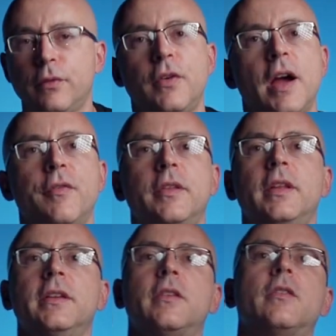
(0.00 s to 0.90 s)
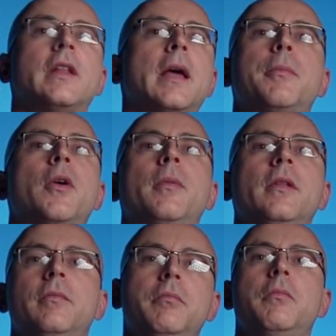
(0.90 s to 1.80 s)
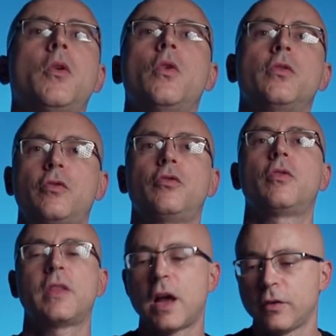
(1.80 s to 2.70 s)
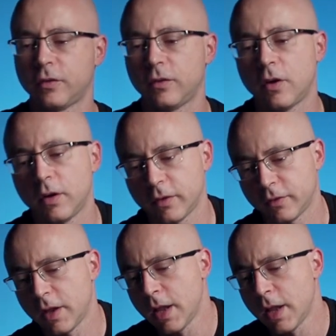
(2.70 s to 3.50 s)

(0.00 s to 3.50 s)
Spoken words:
5 of these is like probably close to $2,000.